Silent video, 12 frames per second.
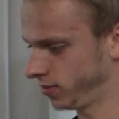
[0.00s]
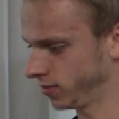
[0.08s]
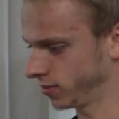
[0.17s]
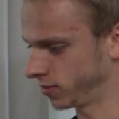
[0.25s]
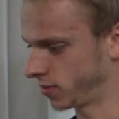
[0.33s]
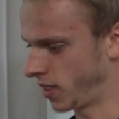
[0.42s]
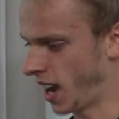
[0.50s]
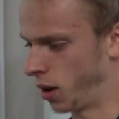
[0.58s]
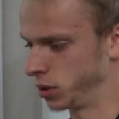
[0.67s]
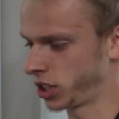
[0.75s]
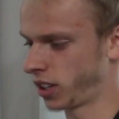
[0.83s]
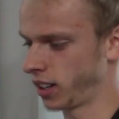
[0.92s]
Yeah, I was
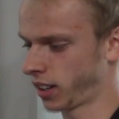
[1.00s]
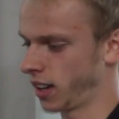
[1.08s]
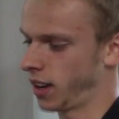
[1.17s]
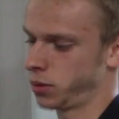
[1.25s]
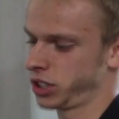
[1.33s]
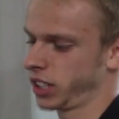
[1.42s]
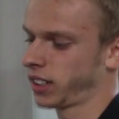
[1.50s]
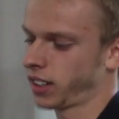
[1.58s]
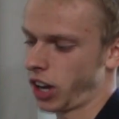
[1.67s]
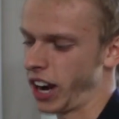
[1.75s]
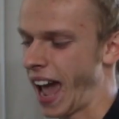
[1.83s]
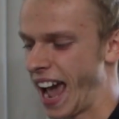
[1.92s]
gonna
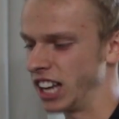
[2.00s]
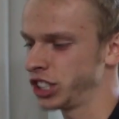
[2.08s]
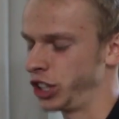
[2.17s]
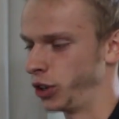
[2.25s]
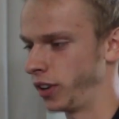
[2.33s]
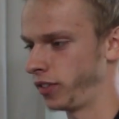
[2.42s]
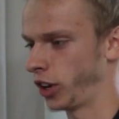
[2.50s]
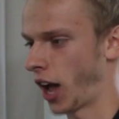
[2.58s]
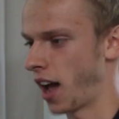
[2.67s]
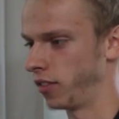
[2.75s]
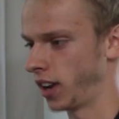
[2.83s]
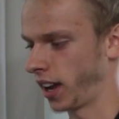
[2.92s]
ask you if you have
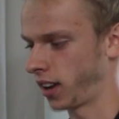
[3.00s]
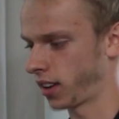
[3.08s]
like